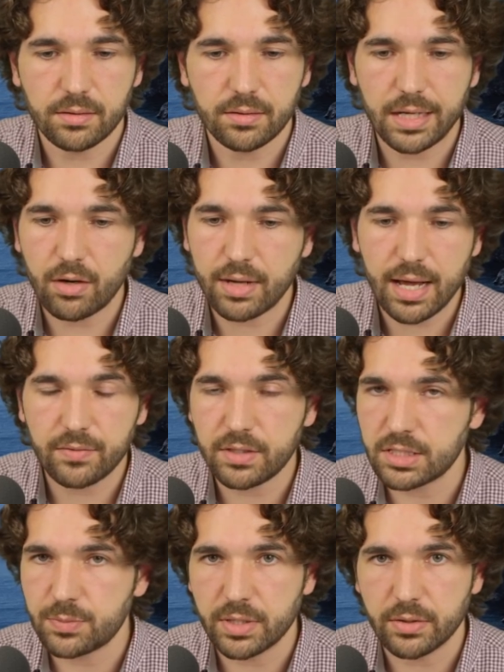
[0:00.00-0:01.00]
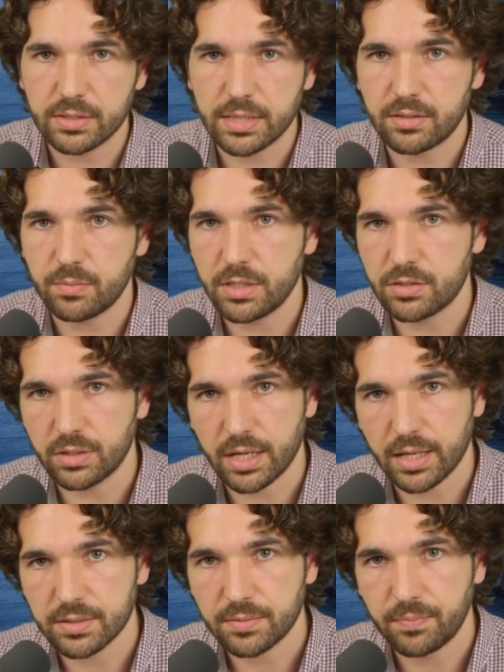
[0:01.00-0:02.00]
they don't have the experience that Dimitri
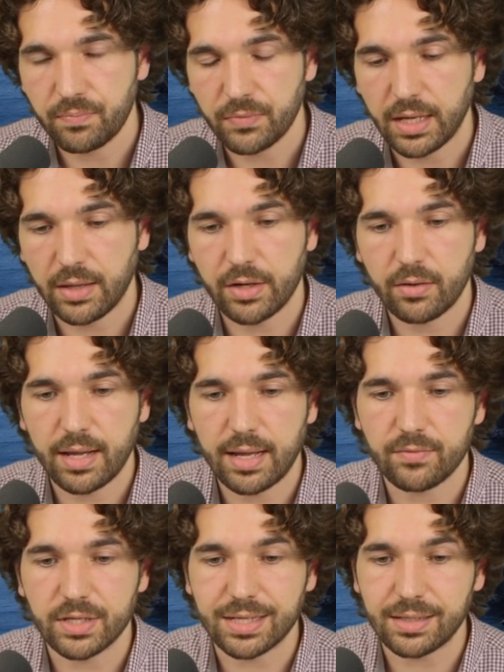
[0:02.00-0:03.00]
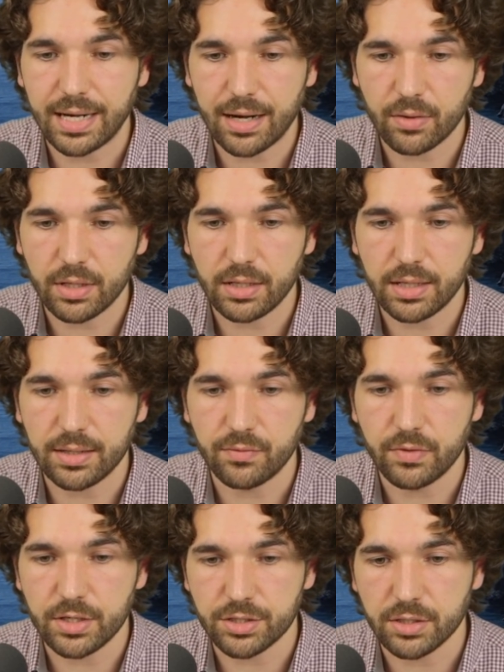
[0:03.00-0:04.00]
has. And they don't have the clarity
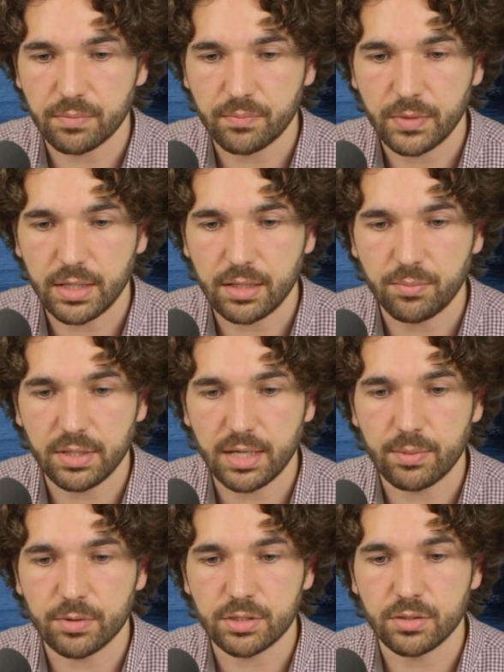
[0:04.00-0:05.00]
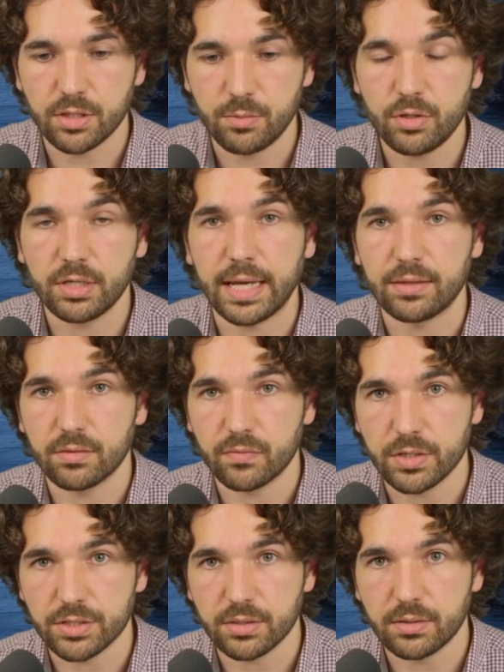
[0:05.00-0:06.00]
in vision in being able to communicate their
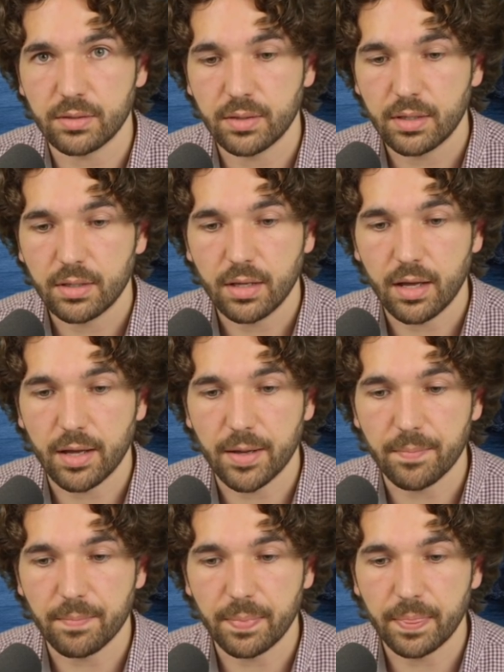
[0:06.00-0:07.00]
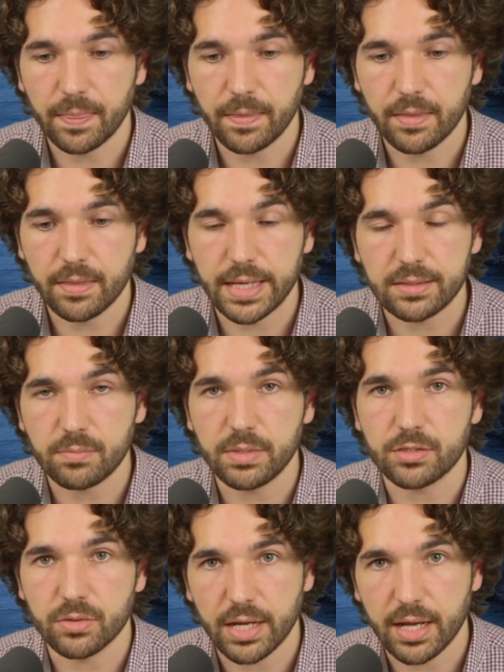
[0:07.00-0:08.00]
vision that
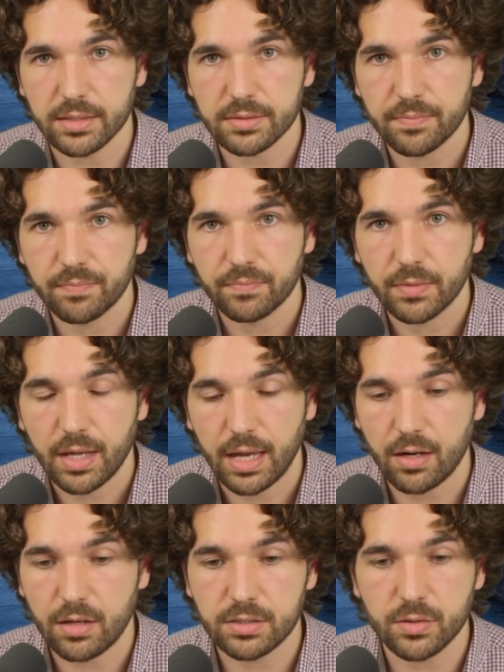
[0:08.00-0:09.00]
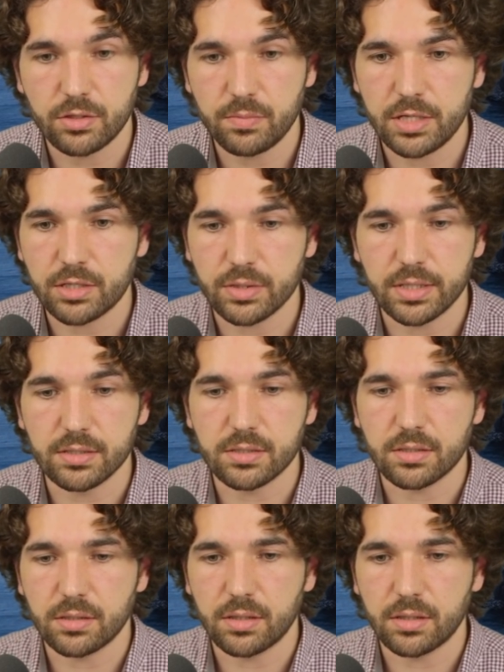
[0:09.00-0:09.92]
Dimitri has. And also Dimitri is